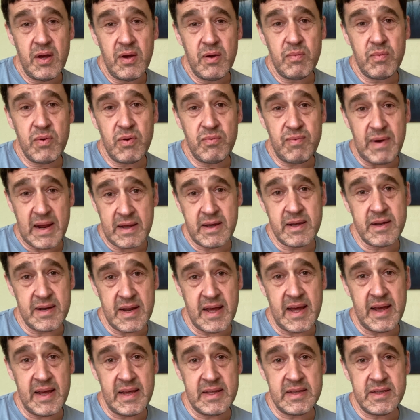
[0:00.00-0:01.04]
will
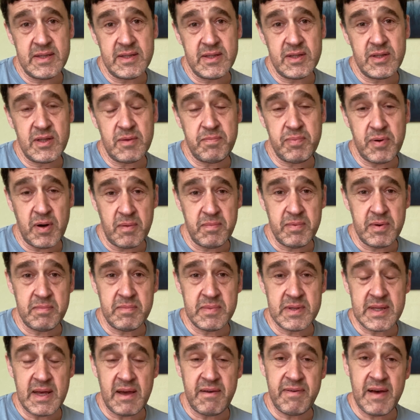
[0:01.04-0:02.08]
recognise the
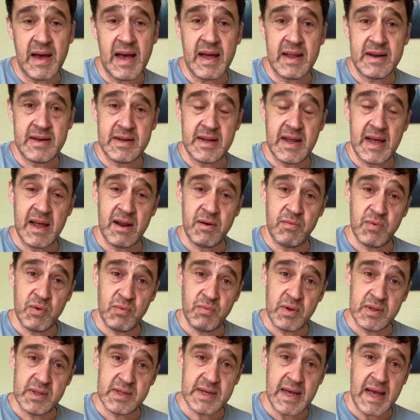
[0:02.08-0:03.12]
problems they've had and will
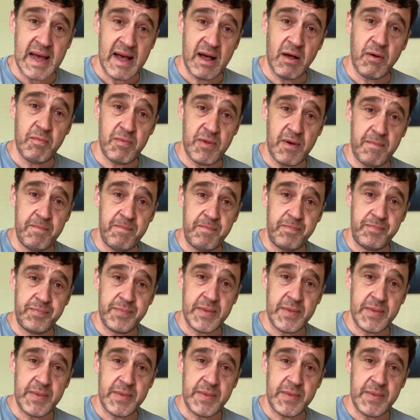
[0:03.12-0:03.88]
want to help them.